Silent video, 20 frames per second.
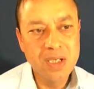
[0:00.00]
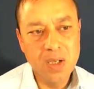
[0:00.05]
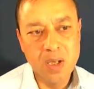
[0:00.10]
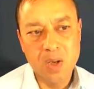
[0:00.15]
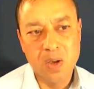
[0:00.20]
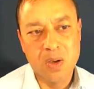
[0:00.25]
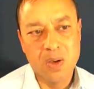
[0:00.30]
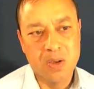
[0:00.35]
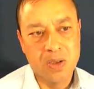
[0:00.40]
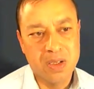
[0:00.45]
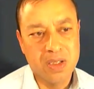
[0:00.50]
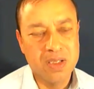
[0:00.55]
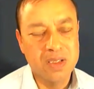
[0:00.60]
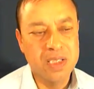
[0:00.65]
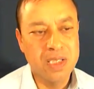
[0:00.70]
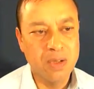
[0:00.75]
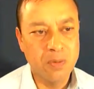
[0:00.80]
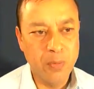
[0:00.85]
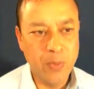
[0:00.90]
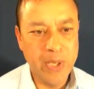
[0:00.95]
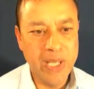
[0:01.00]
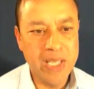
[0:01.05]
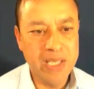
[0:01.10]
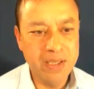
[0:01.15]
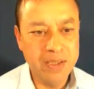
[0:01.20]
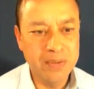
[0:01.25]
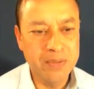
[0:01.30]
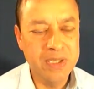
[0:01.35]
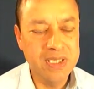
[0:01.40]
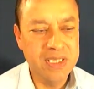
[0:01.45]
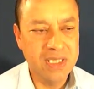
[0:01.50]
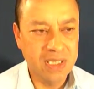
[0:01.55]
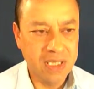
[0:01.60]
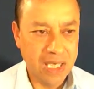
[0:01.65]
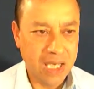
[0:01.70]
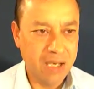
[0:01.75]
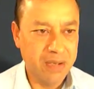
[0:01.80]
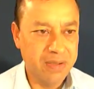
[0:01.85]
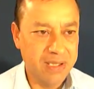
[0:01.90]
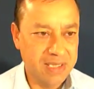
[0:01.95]
or the way in which a
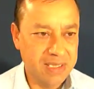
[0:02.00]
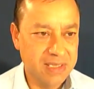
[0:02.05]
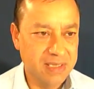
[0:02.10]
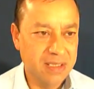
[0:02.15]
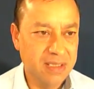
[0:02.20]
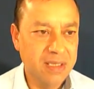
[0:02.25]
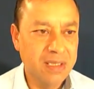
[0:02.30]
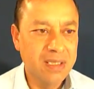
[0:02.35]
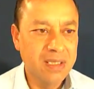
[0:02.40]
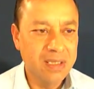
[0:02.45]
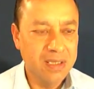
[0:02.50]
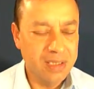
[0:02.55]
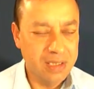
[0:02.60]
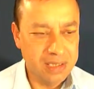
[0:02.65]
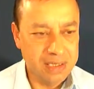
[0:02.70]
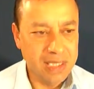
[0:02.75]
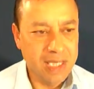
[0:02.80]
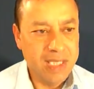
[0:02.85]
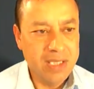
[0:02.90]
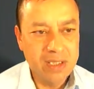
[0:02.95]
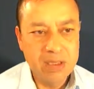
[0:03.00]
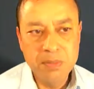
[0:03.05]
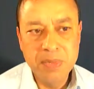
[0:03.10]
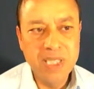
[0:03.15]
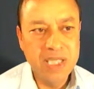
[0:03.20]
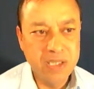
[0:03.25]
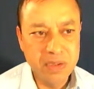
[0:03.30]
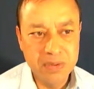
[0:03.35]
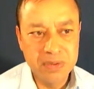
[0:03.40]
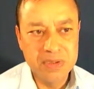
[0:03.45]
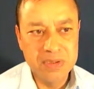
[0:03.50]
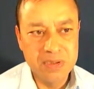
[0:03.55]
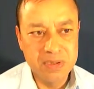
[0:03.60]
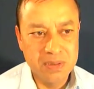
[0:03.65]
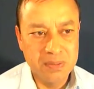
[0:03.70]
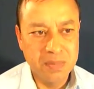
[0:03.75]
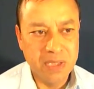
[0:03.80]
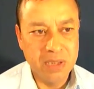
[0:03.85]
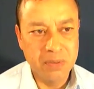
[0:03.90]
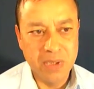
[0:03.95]
cloud is designed to be used
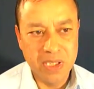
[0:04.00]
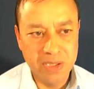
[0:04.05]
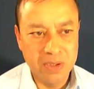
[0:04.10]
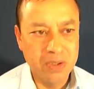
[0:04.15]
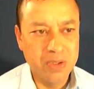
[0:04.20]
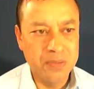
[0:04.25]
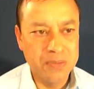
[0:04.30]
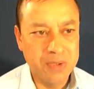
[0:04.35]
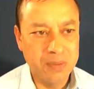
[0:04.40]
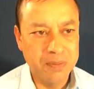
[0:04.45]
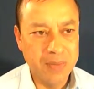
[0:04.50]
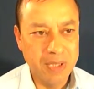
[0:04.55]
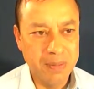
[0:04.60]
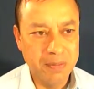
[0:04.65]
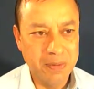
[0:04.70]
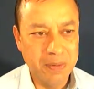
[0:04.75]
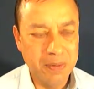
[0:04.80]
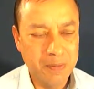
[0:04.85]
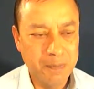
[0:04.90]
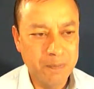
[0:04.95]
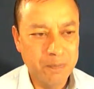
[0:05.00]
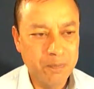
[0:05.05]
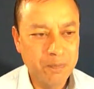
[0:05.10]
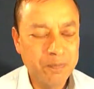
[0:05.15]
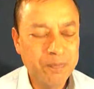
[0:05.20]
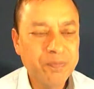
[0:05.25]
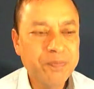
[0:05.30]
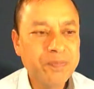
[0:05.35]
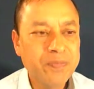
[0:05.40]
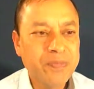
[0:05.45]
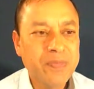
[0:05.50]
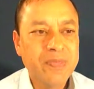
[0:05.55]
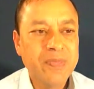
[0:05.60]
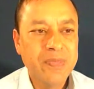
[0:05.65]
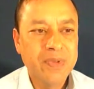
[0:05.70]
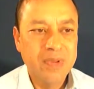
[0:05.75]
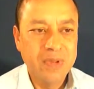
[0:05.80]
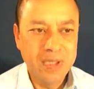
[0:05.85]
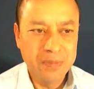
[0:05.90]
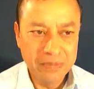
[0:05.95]
by what groups of people.
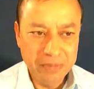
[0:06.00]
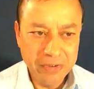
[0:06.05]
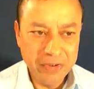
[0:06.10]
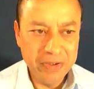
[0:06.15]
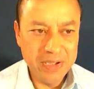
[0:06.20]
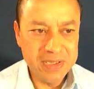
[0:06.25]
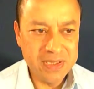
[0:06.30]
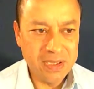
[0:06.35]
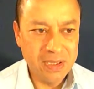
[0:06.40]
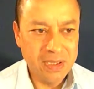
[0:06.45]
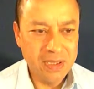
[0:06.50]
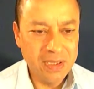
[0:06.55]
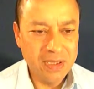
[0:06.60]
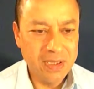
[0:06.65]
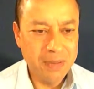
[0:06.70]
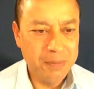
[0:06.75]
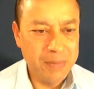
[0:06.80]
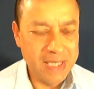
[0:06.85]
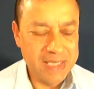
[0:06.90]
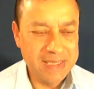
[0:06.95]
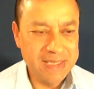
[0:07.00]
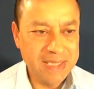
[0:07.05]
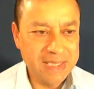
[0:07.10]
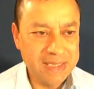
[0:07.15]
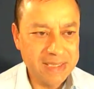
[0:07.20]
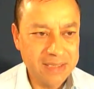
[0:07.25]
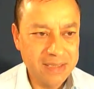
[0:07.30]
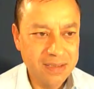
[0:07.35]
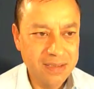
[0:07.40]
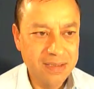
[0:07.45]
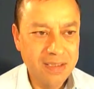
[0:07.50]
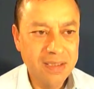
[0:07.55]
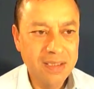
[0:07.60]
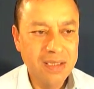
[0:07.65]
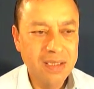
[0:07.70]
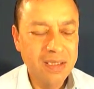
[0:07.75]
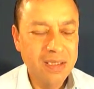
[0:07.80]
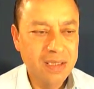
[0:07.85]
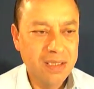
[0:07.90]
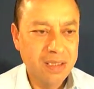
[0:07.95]
The focus on the basics,
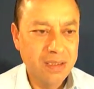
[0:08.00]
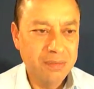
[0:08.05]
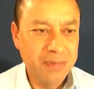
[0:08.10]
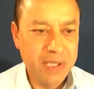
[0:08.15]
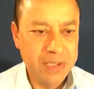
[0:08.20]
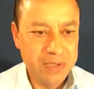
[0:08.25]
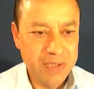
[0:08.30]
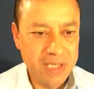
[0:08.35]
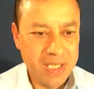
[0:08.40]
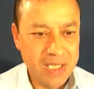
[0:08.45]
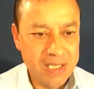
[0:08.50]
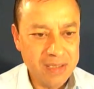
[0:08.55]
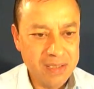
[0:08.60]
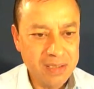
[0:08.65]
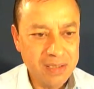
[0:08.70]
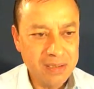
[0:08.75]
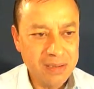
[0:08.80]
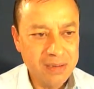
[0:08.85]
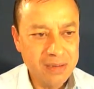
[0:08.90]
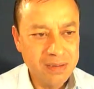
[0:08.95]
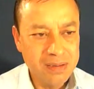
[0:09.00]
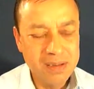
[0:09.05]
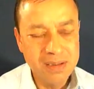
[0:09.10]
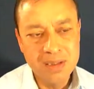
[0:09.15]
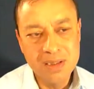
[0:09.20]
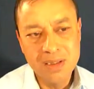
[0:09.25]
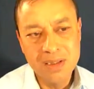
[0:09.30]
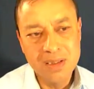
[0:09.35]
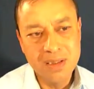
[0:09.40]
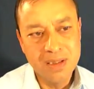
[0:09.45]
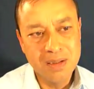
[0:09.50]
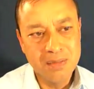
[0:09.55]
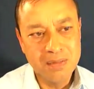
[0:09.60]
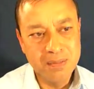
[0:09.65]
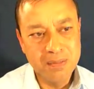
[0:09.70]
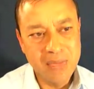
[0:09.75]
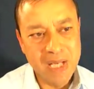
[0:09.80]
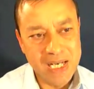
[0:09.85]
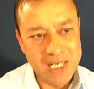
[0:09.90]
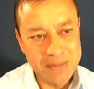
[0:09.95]
virtualization,
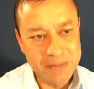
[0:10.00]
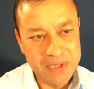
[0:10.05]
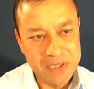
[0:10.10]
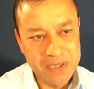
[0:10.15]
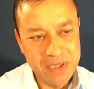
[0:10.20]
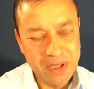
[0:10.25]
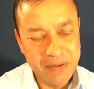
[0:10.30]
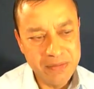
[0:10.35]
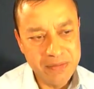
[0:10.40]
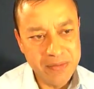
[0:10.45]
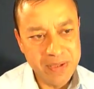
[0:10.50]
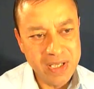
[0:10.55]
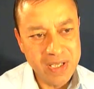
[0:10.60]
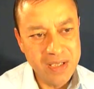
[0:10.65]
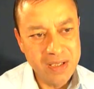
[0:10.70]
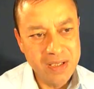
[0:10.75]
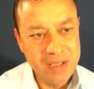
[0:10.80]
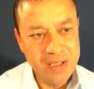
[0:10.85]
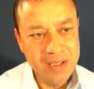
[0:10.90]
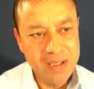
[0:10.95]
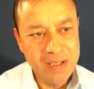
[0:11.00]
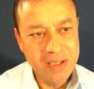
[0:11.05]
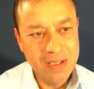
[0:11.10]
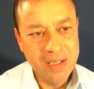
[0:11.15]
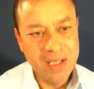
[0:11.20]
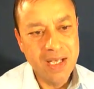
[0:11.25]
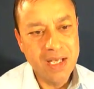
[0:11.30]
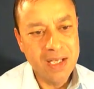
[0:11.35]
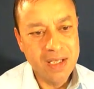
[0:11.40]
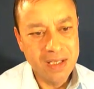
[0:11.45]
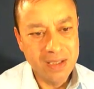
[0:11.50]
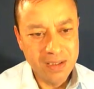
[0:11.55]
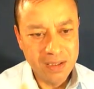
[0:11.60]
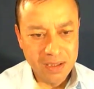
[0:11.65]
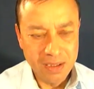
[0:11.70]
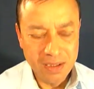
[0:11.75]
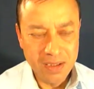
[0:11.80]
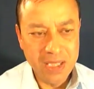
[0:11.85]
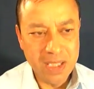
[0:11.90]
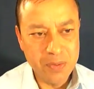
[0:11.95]
management software, and
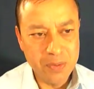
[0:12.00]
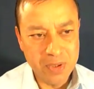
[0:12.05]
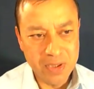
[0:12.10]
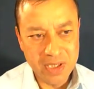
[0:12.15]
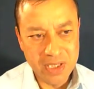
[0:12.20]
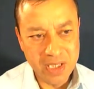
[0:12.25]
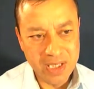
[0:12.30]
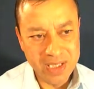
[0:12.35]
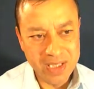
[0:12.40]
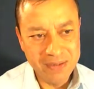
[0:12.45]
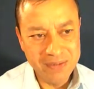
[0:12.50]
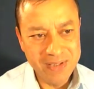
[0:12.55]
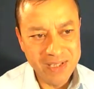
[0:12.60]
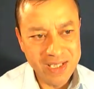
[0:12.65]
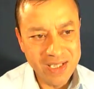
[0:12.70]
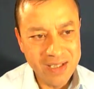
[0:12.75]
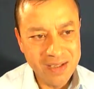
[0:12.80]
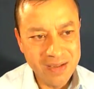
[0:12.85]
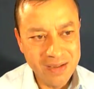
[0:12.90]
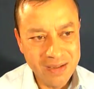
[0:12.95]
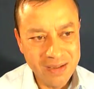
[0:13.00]
network connectivity